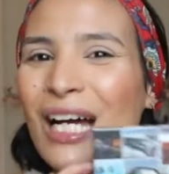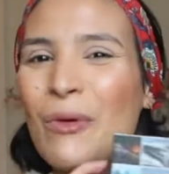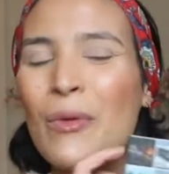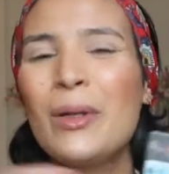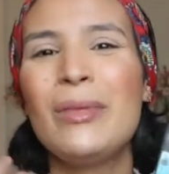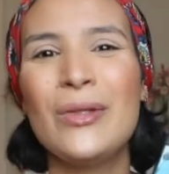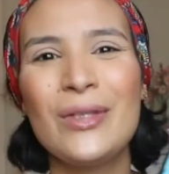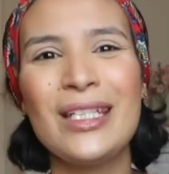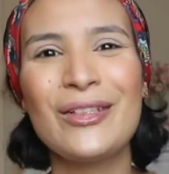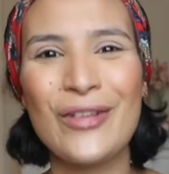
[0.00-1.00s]
we will be
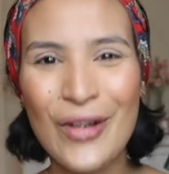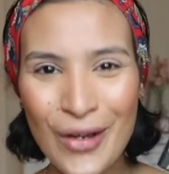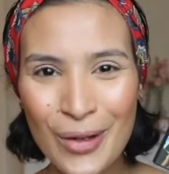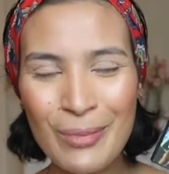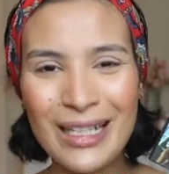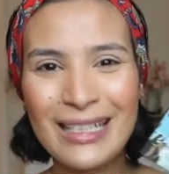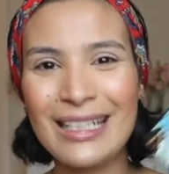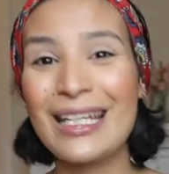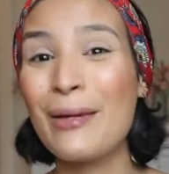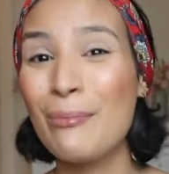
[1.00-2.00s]
using the Urban Decay